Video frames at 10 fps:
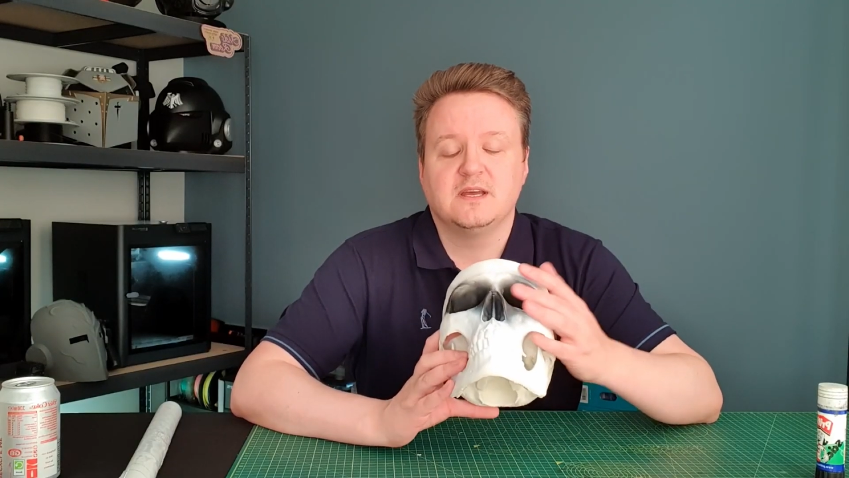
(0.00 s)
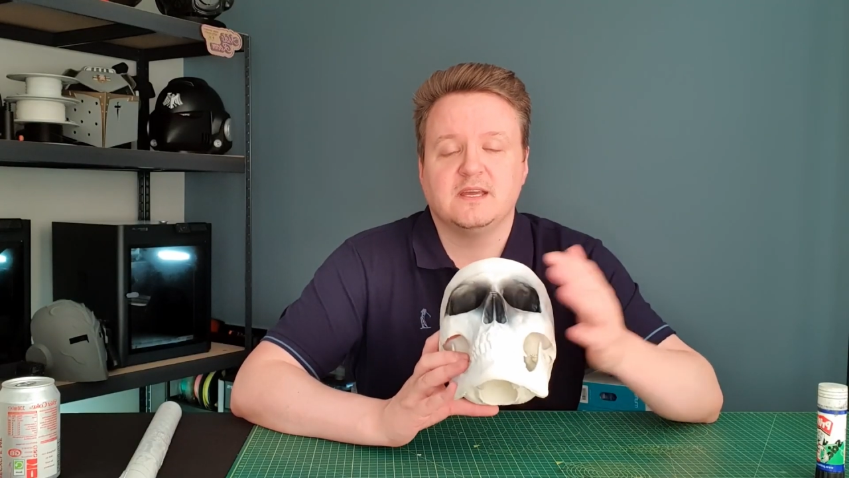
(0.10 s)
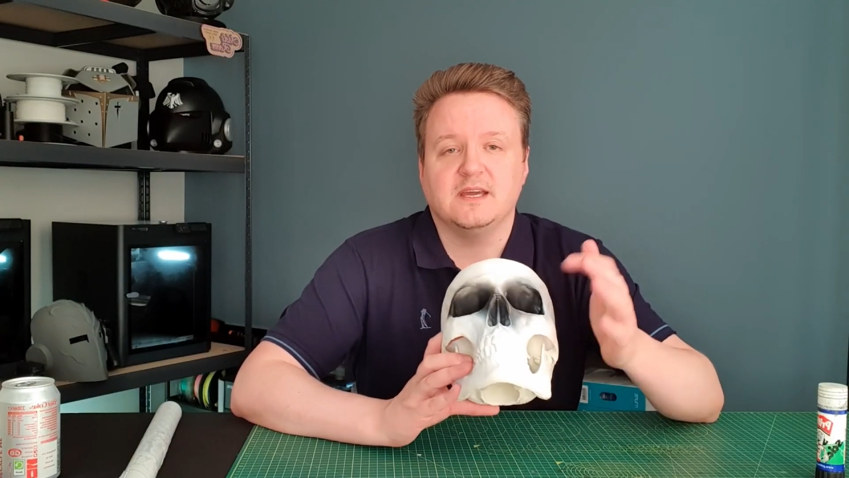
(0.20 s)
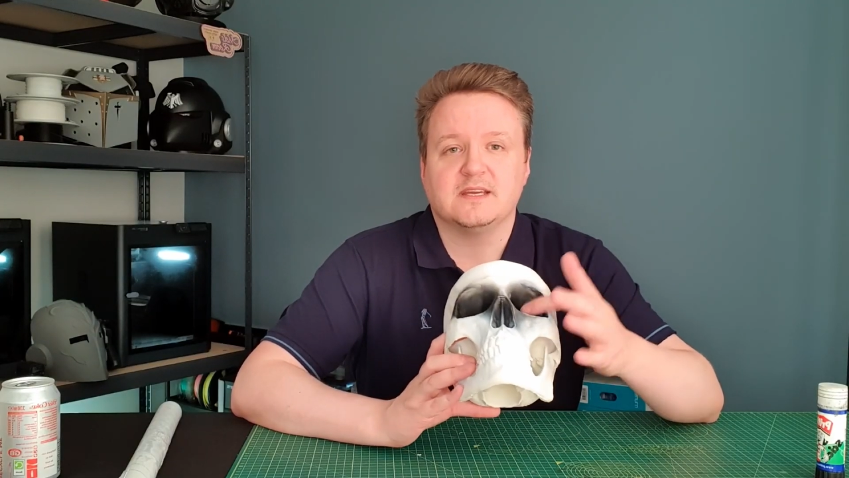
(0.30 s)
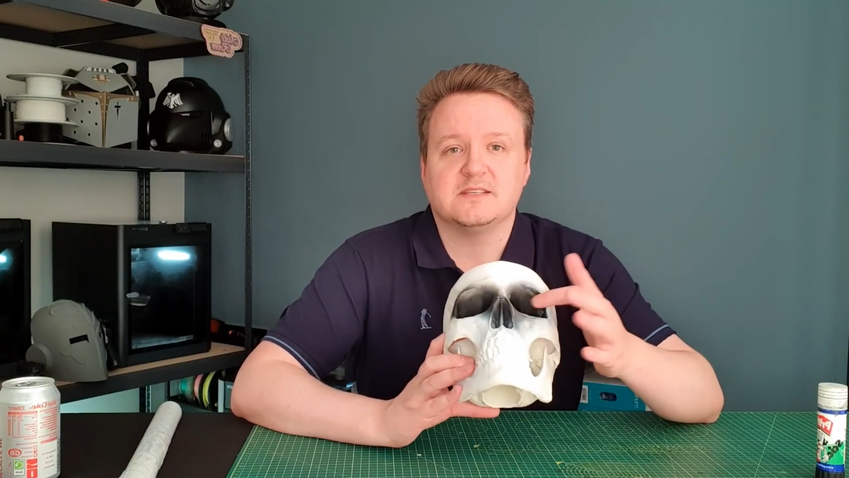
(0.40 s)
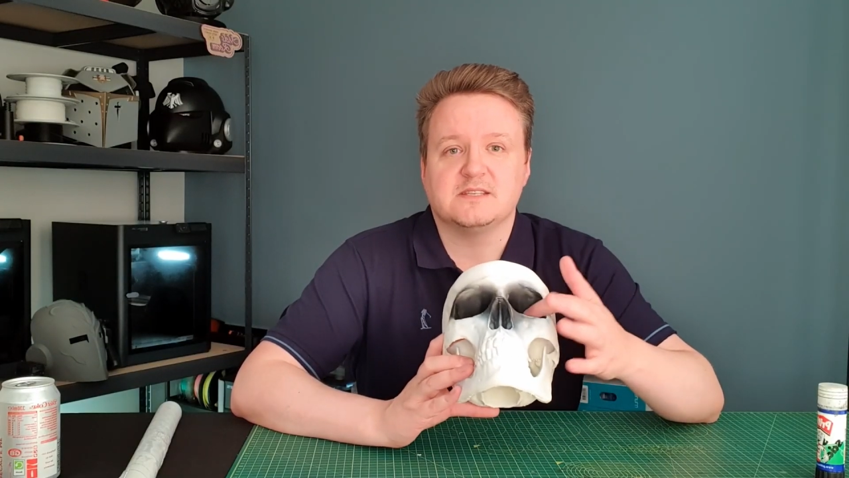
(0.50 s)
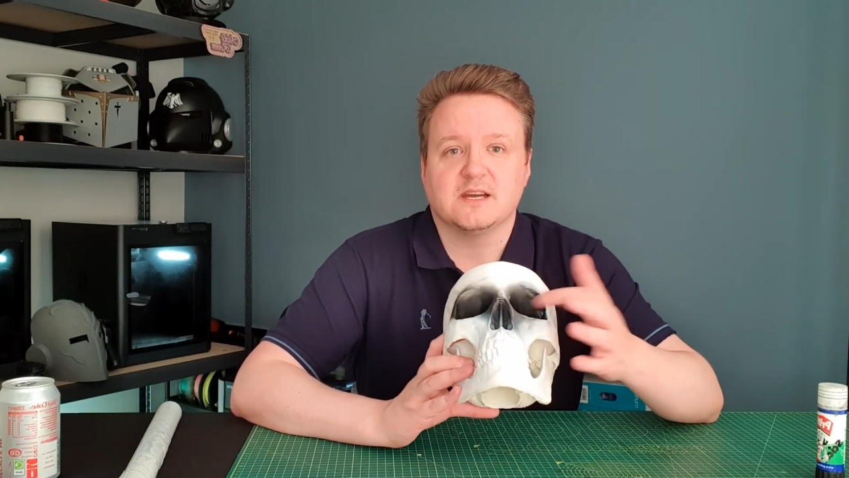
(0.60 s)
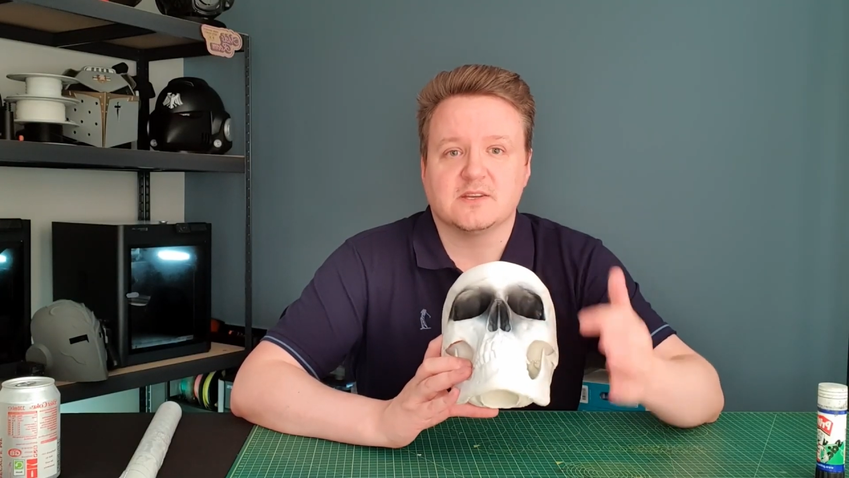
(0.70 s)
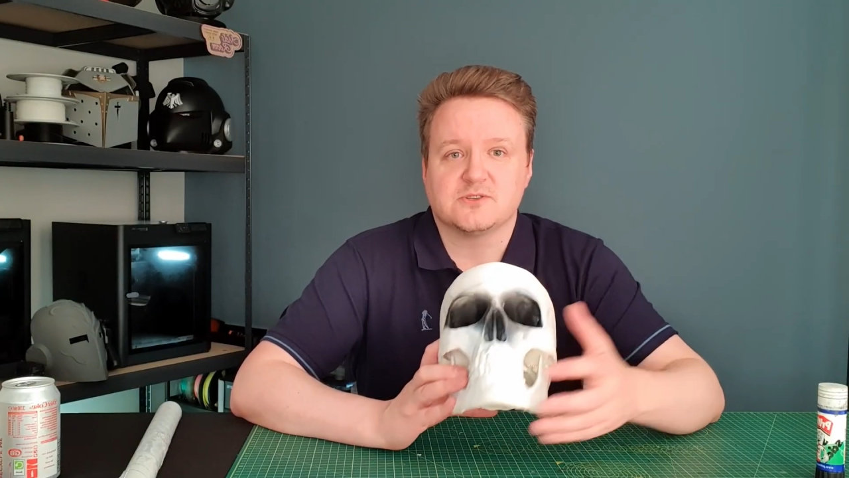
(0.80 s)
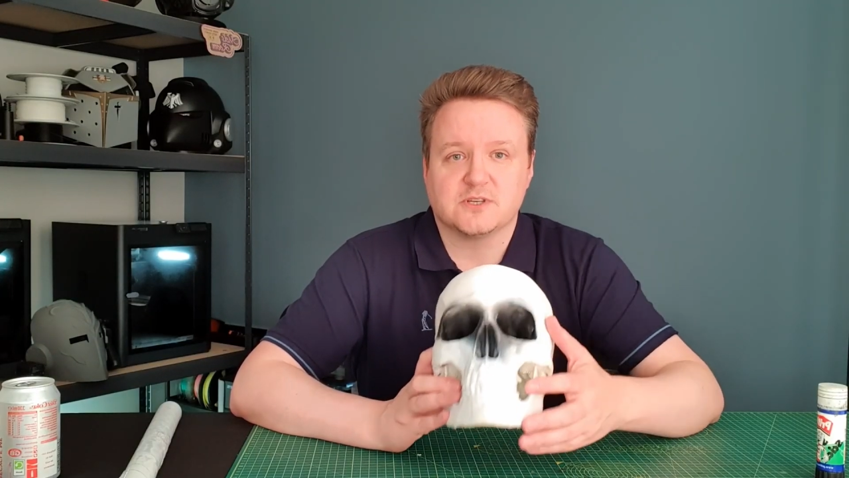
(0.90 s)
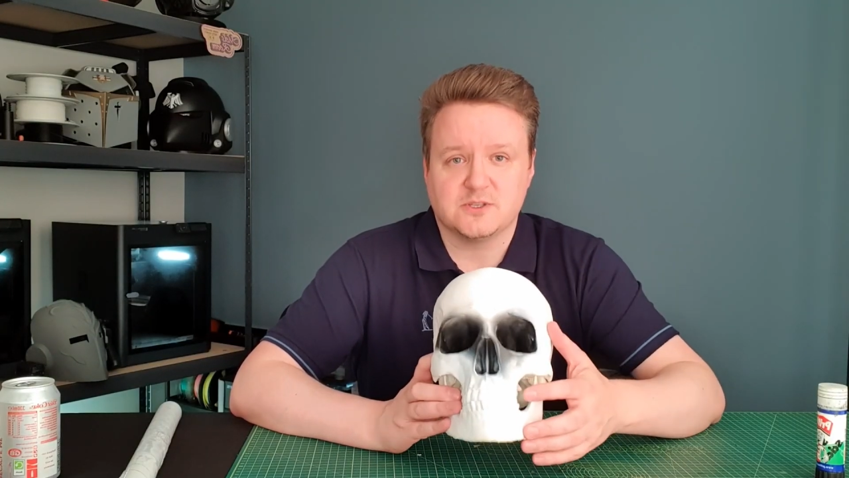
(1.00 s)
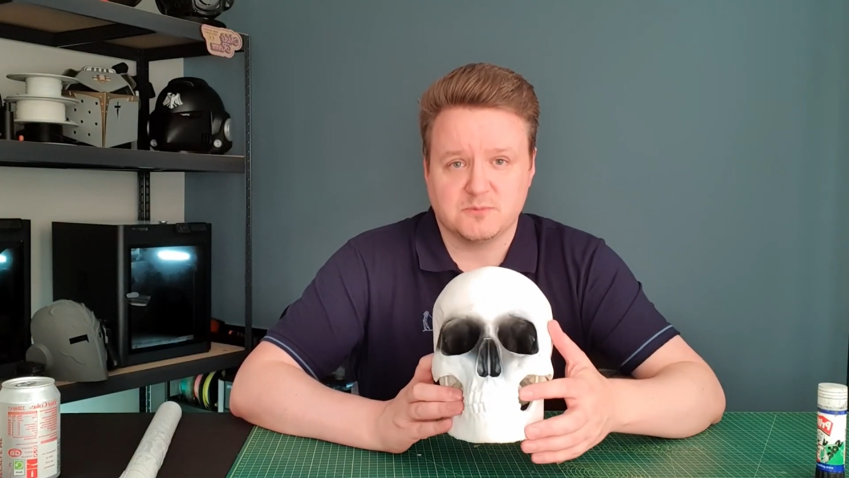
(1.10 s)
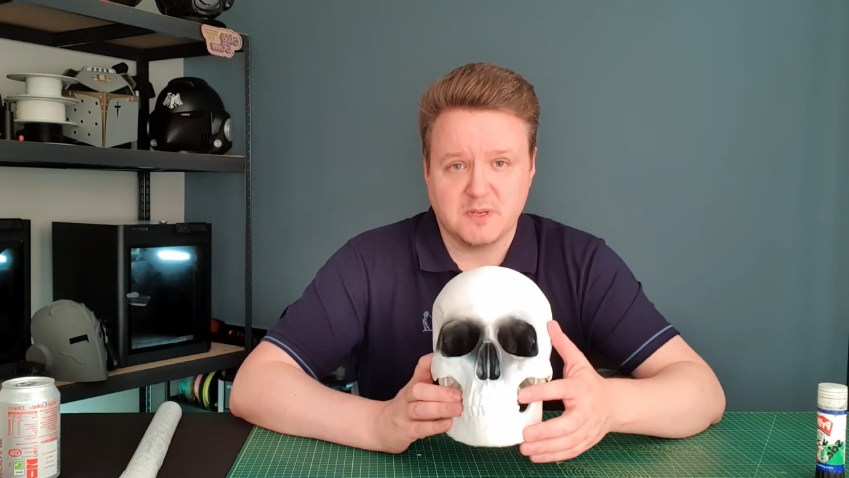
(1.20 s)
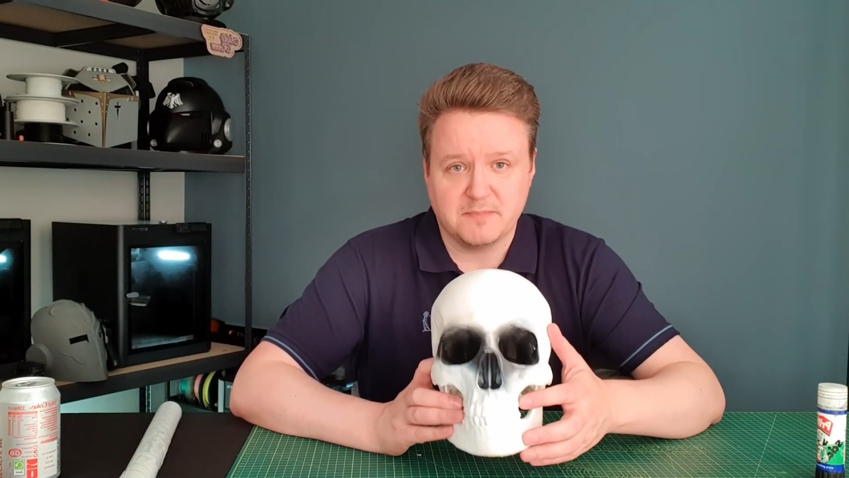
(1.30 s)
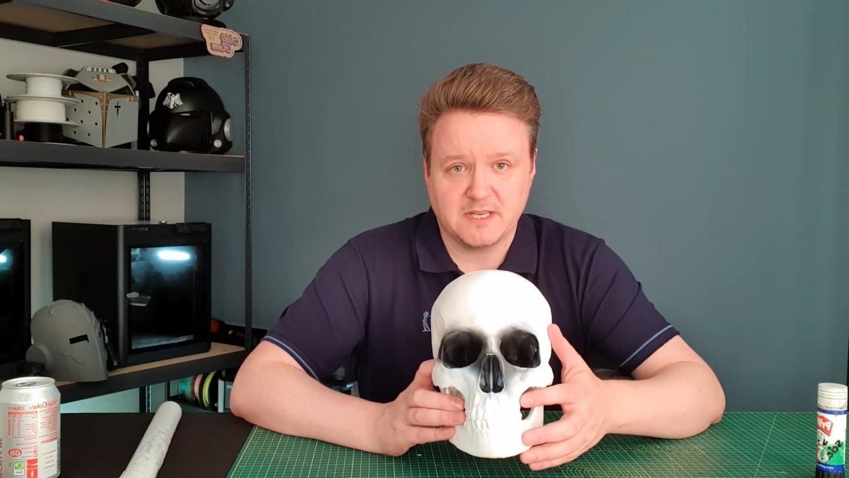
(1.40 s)
getting into the eye sockets will
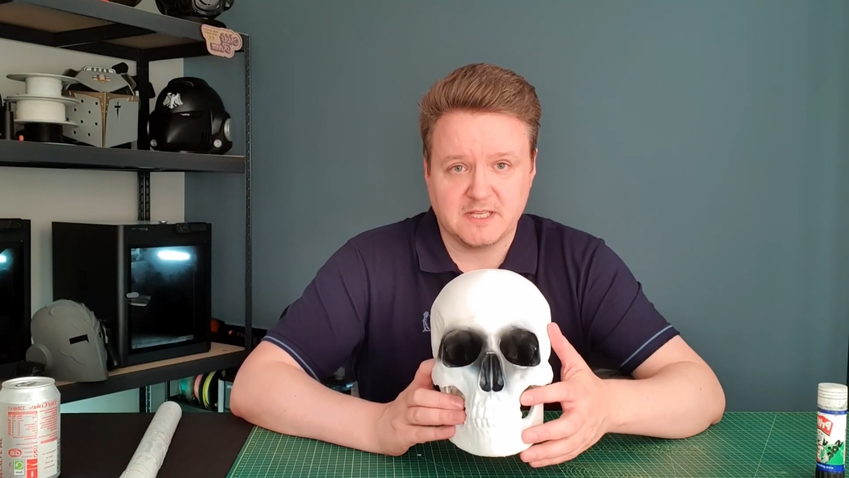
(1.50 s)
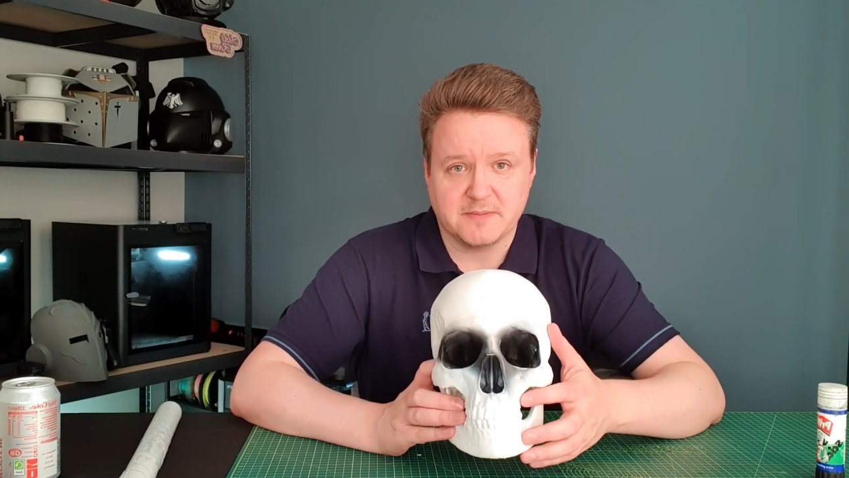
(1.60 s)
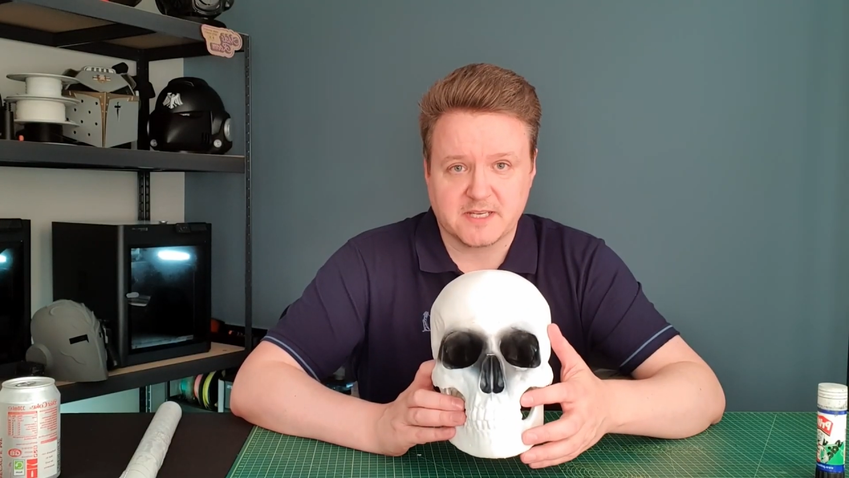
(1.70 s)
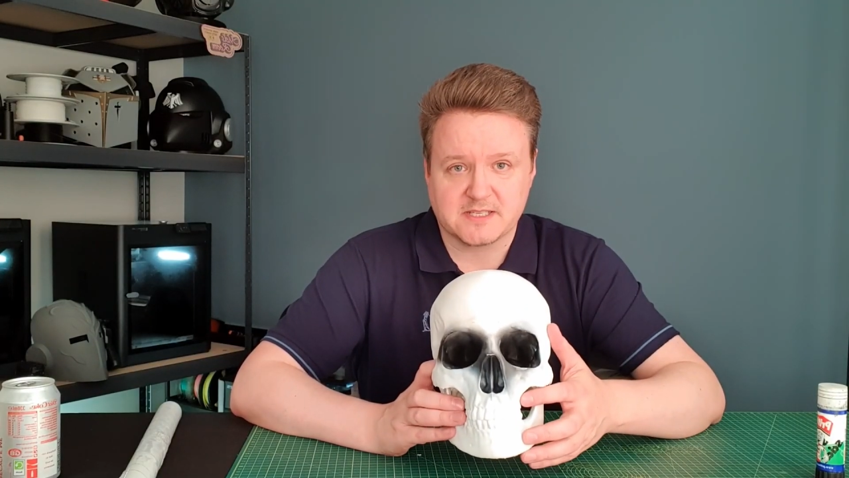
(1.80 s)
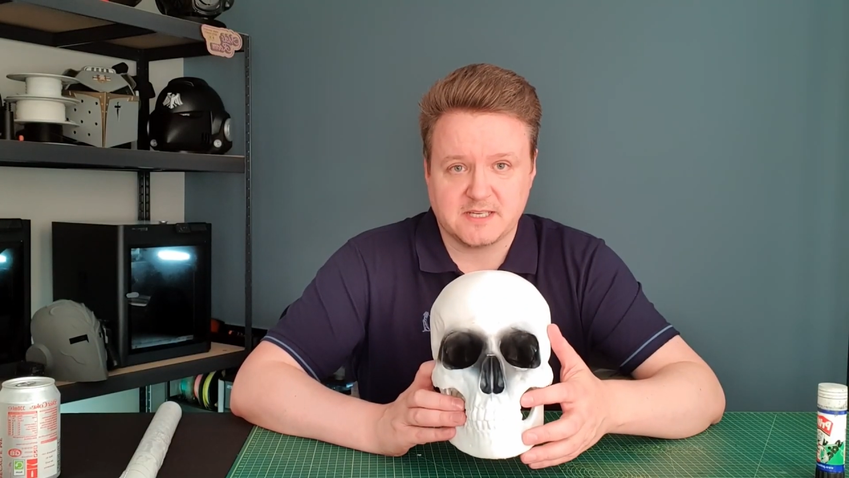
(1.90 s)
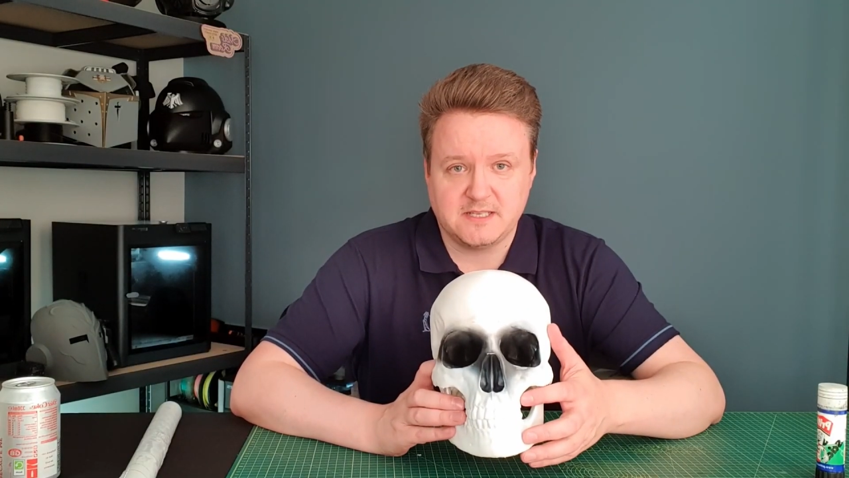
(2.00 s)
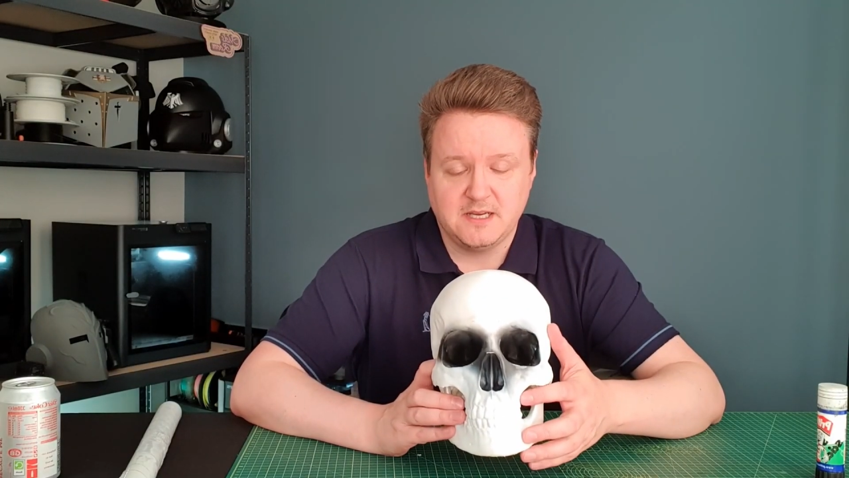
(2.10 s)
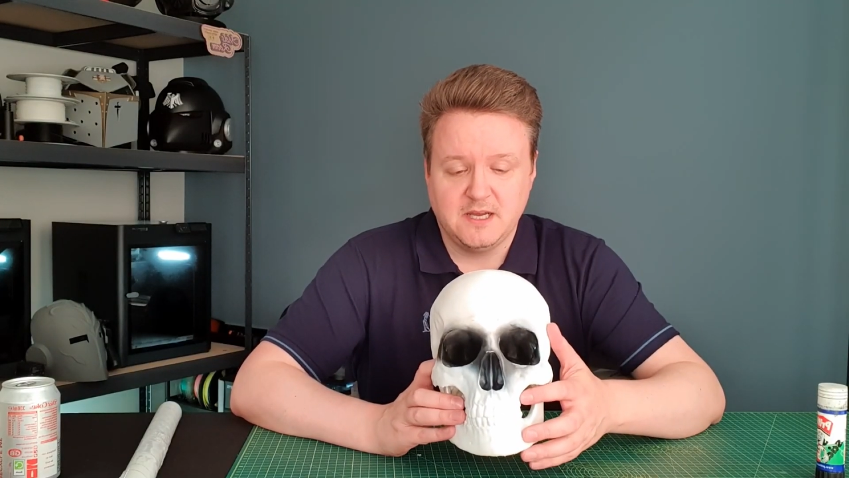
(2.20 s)
be a pain in the backside.